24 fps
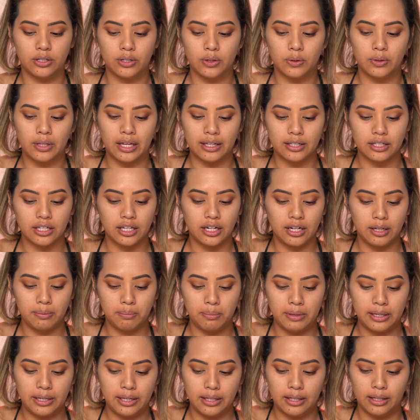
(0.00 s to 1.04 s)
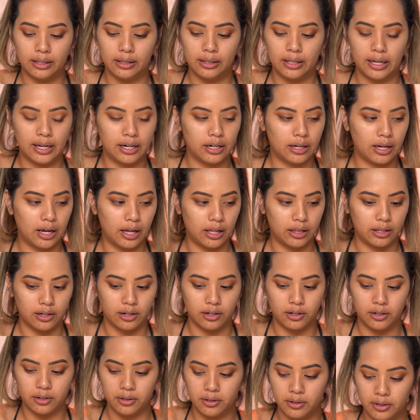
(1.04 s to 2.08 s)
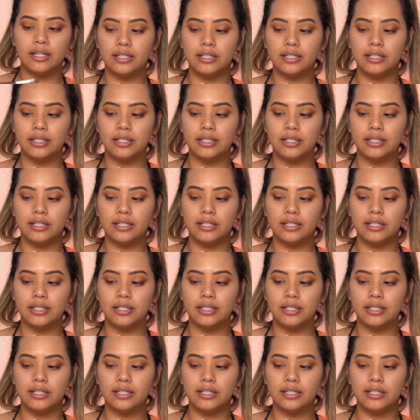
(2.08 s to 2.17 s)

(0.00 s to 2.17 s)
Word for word: So that's gonna be the lid color.